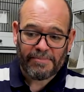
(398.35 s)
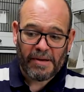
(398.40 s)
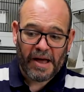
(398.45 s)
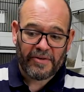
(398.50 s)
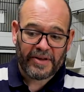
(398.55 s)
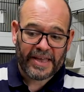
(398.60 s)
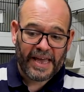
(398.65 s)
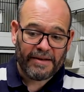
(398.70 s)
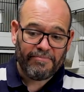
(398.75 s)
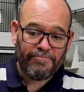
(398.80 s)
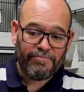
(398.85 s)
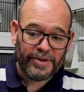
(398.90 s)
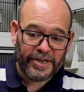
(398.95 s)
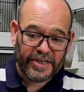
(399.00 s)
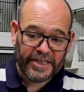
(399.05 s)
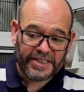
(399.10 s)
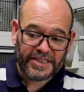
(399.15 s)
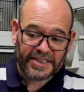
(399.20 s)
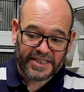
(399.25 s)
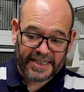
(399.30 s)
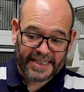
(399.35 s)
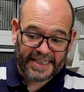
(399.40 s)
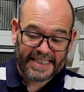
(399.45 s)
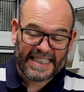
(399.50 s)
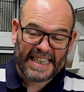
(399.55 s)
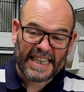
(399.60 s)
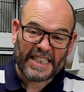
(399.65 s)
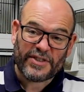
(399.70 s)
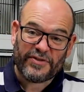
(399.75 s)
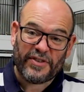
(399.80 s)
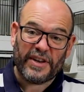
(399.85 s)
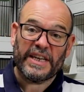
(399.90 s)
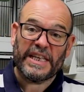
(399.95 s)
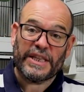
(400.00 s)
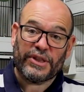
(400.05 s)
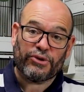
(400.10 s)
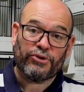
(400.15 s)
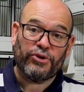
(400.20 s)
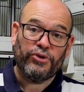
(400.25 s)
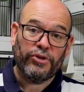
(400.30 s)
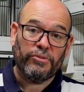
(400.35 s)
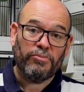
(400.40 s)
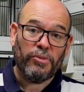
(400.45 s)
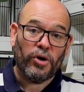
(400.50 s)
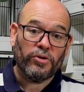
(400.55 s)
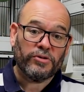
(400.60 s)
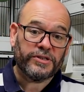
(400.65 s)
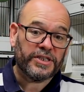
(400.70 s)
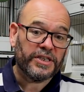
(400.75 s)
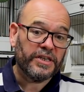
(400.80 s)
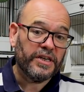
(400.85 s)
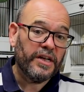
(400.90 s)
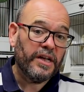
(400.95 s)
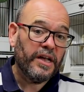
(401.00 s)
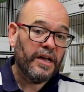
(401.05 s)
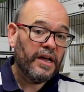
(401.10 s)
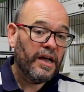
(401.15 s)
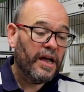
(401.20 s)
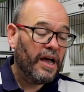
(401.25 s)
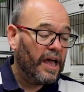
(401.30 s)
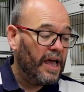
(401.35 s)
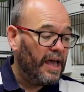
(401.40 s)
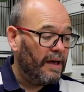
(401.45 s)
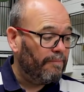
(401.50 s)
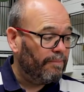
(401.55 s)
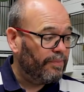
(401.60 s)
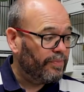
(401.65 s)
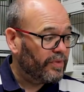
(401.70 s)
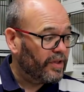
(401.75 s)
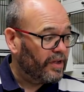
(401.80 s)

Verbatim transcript: about getting birds successfully through the molt um,